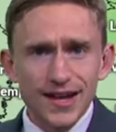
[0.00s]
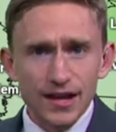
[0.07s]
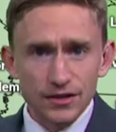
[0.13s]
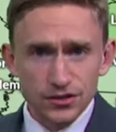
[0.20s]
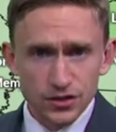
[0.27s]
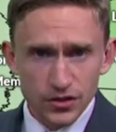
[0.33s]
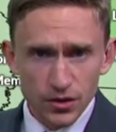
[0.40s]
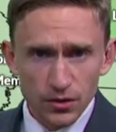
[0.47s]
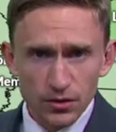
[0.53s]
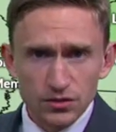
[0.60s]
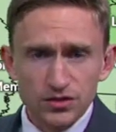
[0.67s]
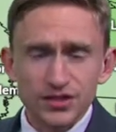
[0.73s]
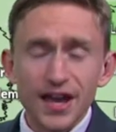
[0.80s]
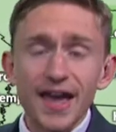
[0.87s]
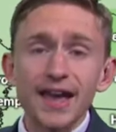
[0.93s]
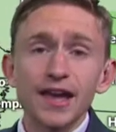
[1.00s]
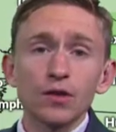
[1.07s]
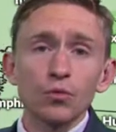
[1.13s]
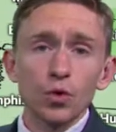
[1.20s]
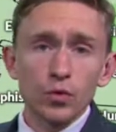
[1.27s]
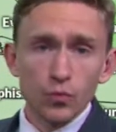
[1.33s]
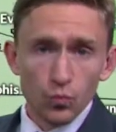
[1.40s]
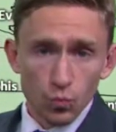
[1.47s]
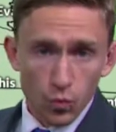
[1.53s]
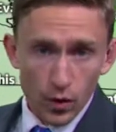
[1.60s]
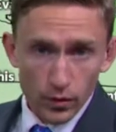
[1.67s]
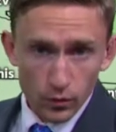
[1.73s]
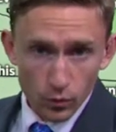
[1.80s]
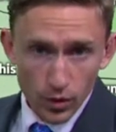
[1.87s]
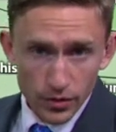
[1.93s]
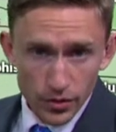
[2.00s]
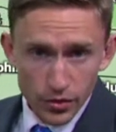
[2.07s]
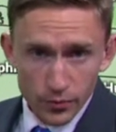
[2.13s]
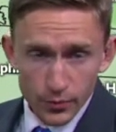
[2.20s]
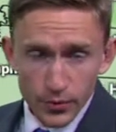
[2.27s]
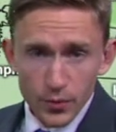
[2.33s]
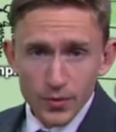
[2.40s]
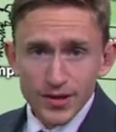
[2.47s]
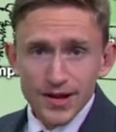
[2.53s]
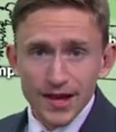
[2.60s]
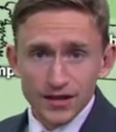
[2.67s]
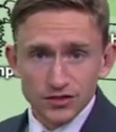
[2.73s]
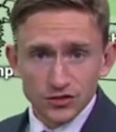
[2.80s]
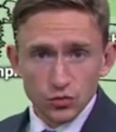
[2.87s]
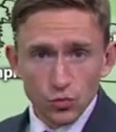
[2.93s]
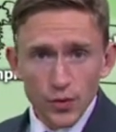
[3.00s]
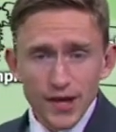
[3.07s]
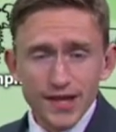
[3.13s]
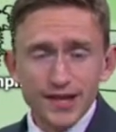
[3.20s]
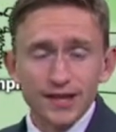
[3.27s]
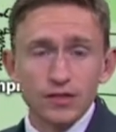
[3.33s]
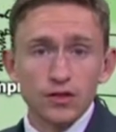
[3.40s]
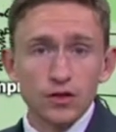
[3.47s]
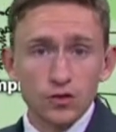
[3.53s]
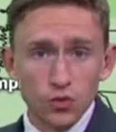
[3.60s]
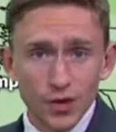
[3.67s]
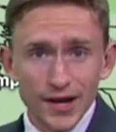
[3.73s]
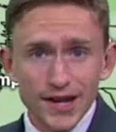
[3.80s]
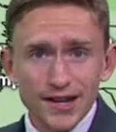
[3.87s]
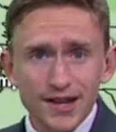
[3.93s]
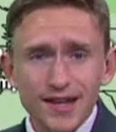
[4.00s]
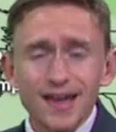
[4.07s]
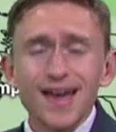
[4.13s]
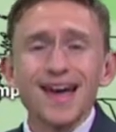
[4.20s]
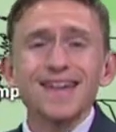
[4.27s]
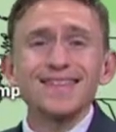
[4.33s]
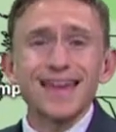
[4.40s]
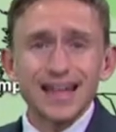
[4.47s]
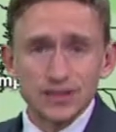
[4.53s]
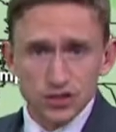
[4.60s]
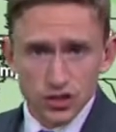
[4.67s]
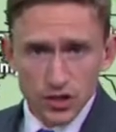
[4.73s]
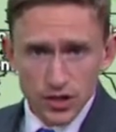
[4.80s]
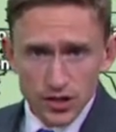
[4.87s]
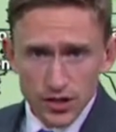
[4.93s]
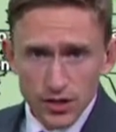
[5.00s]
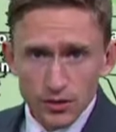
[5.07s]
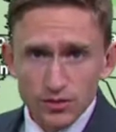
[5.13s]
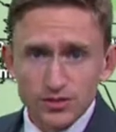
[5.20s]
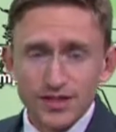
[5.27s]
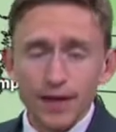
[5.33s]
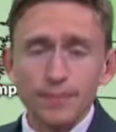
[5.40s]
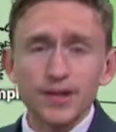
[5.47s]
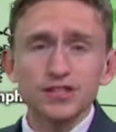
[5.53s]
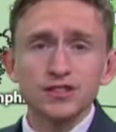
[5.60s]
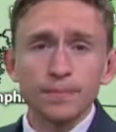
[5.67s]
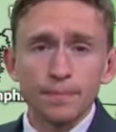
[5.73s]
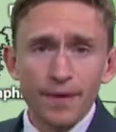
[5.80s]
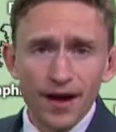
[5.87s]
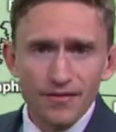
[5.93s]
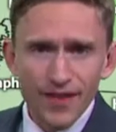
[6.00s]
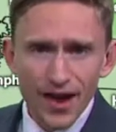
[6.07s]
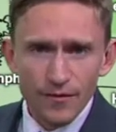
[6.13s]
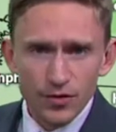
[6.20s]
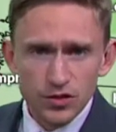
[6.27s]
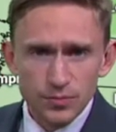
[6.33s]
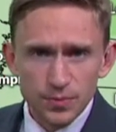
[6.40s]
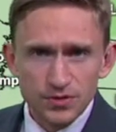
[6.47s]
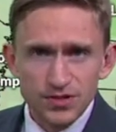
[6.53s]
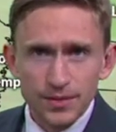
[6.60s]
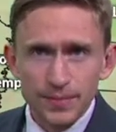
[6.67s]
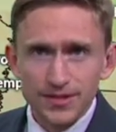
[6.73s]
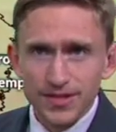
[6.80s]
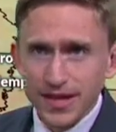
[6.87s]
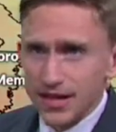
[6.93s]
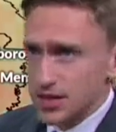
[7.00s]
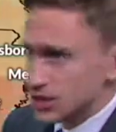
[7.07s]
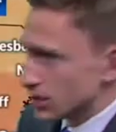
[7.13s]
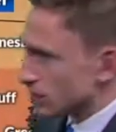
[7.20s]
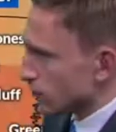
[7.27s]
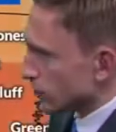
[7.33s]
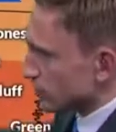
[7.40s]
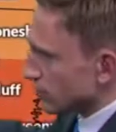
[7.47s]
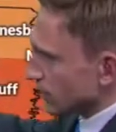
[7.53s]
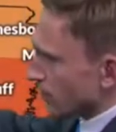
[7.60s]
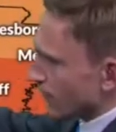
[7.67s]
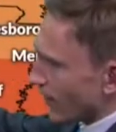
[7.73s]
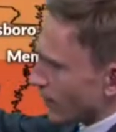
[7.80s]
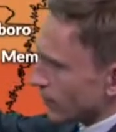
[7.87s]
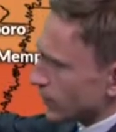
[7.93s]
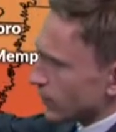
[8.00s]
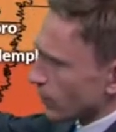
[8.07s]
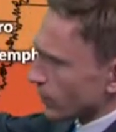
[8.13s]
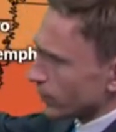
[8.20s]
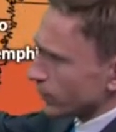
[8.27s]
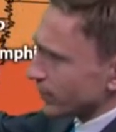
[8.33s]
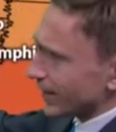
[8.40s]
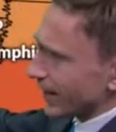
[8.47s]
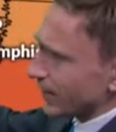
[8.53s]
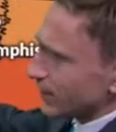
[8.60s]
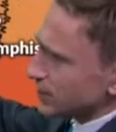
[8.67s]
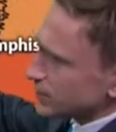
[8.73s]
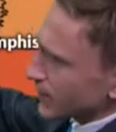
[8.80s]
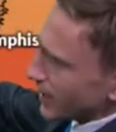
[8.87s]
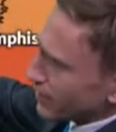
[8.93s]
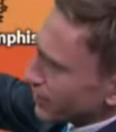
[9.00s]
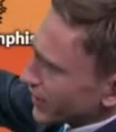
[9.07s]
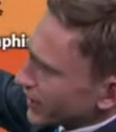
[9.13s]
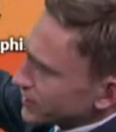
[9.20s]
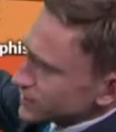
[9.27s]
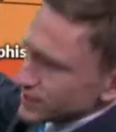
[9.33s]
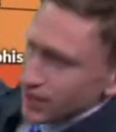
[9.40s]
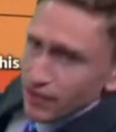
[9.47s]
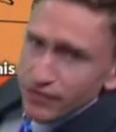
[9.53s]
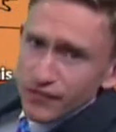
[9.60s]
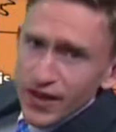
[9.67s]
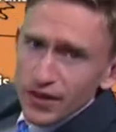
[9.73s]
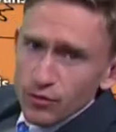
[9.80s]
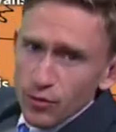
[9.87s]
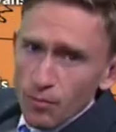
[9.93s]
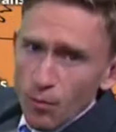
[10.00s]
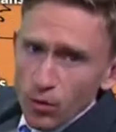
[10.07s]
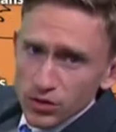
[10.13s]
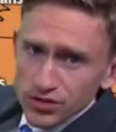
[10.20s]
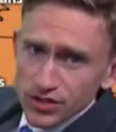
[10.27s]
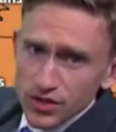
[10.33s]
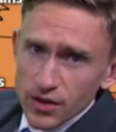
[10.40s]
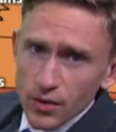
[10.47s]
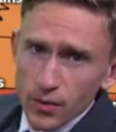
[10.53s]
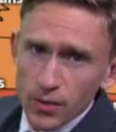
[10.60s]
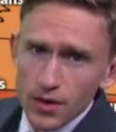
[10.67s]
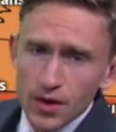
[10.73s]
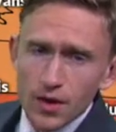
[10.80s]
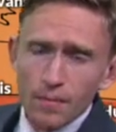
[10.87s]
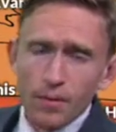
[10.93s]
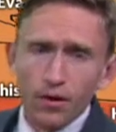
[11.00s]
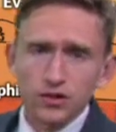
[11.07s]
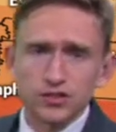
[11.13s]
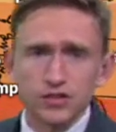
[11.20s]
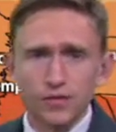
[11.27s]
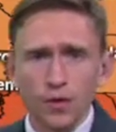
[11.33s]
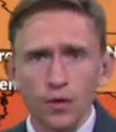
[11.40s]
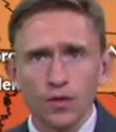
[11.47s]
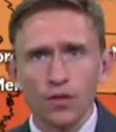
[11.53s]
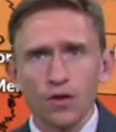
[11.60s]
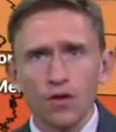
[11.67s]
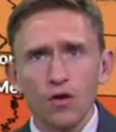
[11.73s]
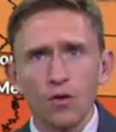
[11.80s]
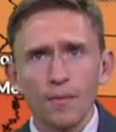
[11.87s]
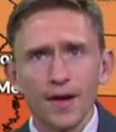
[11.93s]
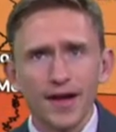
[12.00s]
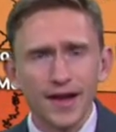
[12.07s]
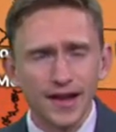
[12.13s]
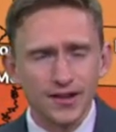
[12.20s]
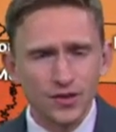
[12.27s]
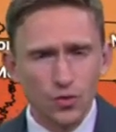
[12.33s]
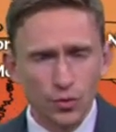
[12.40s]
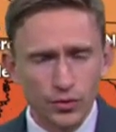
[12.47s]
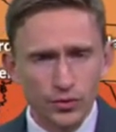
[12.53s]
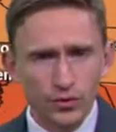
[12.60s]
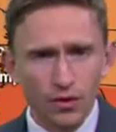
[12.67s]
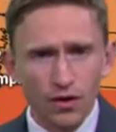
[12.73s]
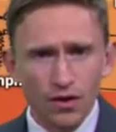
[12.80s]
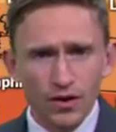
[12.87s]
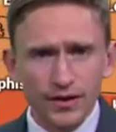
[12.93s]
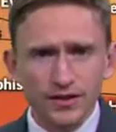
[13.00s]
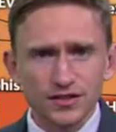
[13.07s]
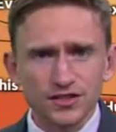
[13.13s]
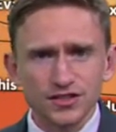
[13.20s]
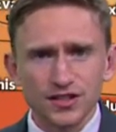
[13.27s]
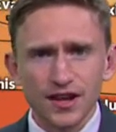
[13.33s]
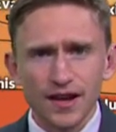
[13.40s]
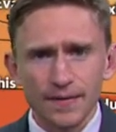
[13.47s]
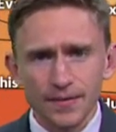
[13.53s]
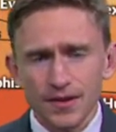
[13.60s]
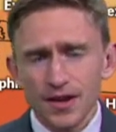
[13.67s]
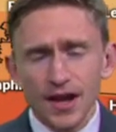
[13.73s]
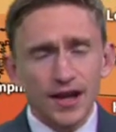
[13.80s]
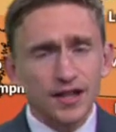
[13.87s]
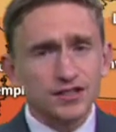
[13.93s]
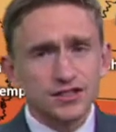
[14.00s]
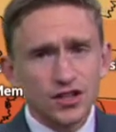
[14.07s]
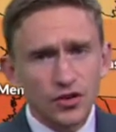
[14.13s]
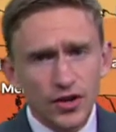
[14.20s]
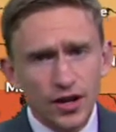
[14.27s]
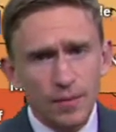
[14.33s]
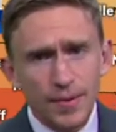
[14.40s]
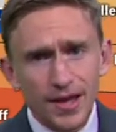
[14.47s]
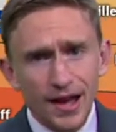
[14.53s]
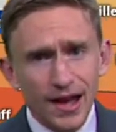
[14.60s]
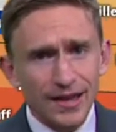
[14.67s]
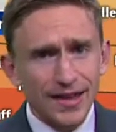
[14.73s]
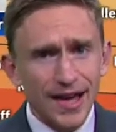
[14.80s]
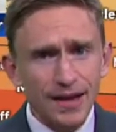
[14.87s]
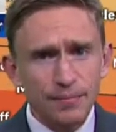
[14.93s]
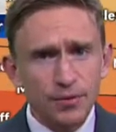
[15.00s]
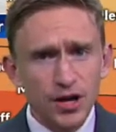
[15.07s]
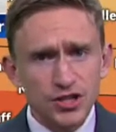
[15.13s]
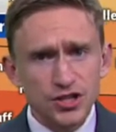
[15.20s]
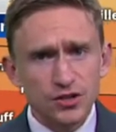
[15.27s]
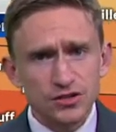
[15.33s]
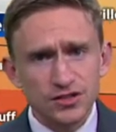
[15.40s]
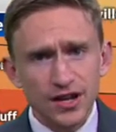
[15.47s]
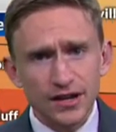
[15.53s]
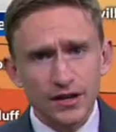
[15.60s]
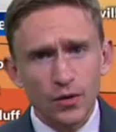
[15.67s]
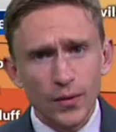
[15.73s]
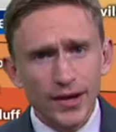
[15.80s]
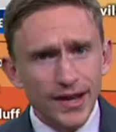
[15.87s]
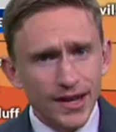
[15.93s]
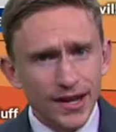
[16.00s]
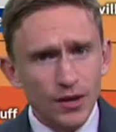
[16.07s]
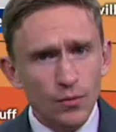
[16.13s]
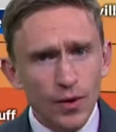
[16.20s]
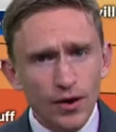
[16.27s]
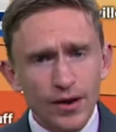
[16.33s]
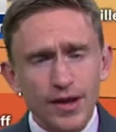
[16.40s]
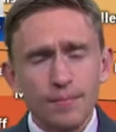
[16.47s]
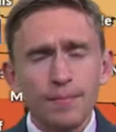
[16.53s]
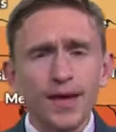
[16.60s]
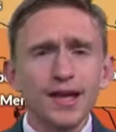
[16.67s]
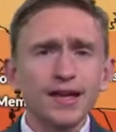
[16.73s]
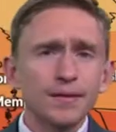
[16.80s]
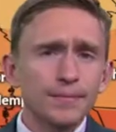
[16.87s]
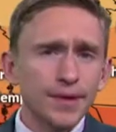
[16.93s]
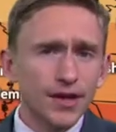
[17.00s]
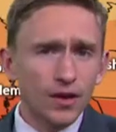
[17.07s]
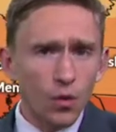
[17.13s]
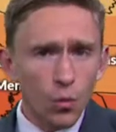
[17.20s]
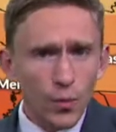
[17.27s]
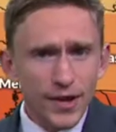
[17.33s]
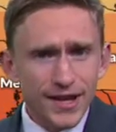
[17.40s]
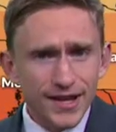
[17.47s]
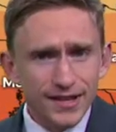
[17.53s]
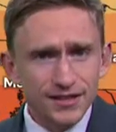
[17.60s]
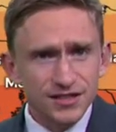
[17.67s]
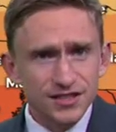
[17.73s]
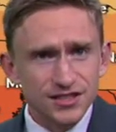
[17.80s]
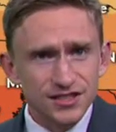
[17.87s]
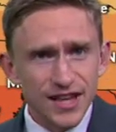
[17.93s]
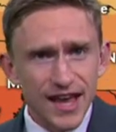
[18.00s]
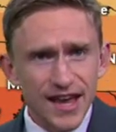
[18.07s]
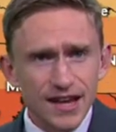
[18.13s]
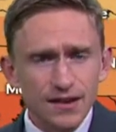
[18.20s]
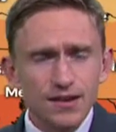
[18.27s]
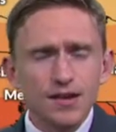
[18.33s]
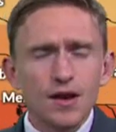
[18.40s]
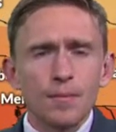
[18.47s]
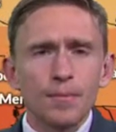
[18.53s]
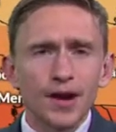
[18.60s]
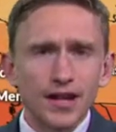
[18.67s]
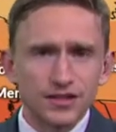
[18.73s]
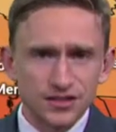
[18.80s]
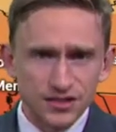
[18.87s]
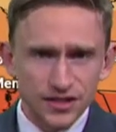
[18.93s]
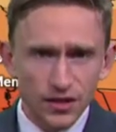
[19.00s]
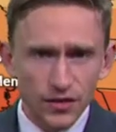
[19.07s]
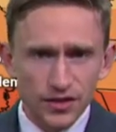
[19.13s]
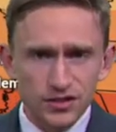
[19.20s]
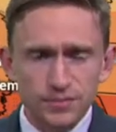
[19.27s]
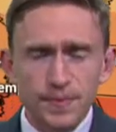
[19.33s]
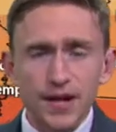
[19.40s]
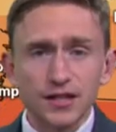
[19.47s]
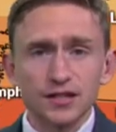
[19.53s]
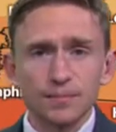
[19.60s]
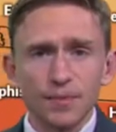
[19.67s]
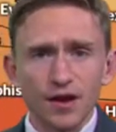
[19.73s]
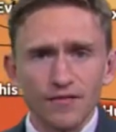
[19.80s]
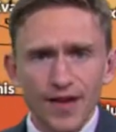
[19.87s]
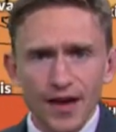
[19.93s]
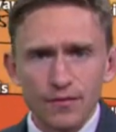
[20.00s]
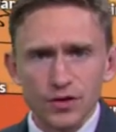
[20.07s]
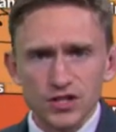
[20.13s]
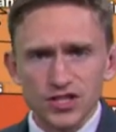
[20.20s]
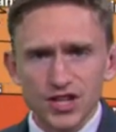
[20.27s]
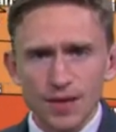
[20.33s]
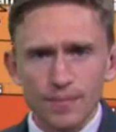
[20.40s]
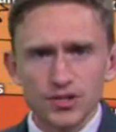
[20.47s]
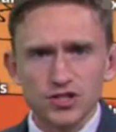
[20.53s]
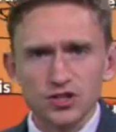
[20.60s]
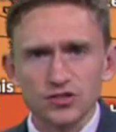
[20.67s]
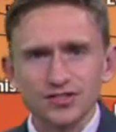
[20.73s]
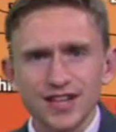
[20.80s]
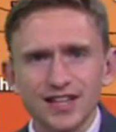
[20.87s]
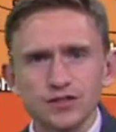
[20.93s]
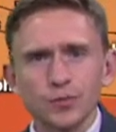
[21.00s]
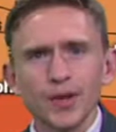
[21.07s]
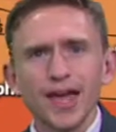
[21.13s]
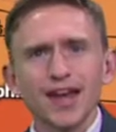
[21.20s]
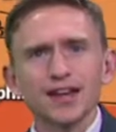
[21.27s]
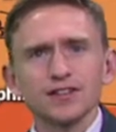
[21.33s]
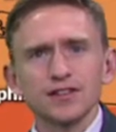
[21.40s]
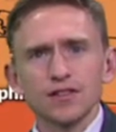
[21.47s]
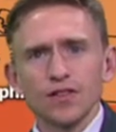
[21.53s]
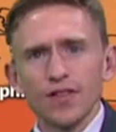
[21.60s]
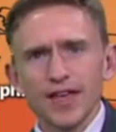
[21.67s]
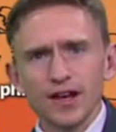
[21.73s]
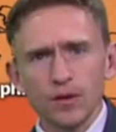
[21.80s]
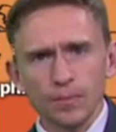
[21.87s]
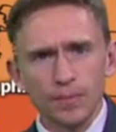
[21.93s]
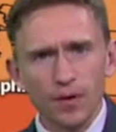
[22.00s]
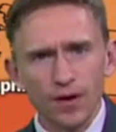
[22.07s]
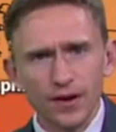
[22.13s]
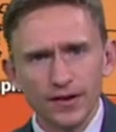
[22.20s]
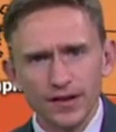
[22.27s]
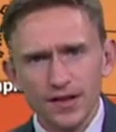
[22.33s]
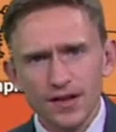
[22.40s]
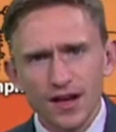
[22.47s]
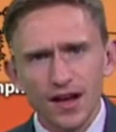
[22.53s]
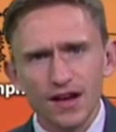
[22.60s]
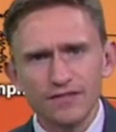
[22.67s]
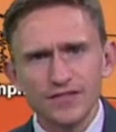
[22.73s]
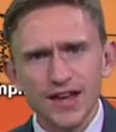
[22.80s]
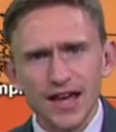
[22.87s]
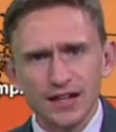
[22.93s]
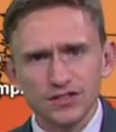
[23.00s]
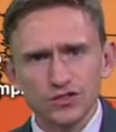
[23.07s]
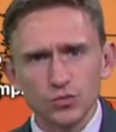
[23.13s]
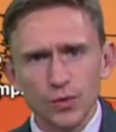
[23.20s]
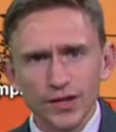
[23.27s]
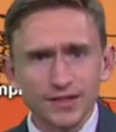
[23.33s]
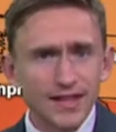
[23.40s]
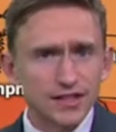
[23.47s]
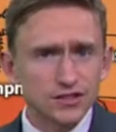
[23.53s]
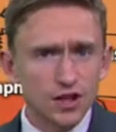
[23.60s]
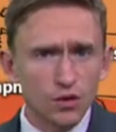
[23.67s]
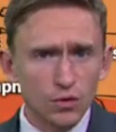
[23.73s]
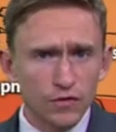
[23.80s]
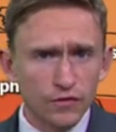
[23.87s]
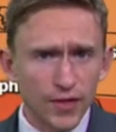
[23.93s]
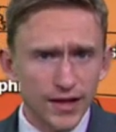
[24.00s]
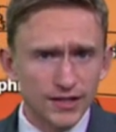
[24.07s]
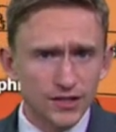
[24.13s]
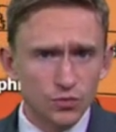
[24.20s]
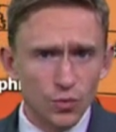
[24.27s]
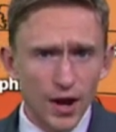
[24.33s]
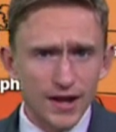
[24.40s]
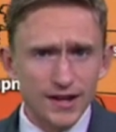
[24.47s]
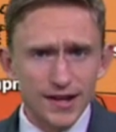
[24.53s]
next Thursday and would run through next weekend. The green, that's good news. That means above average precipitation for some of our northern counties, but I think it's going to favor more so parts of Oklahoma and northern Arkansas. It's still going to be hot. High pressure, it's not going anywhere. It may be in a weakened state, but I still expect above average temperatures as we head into the later part of next week. And that's all reflected right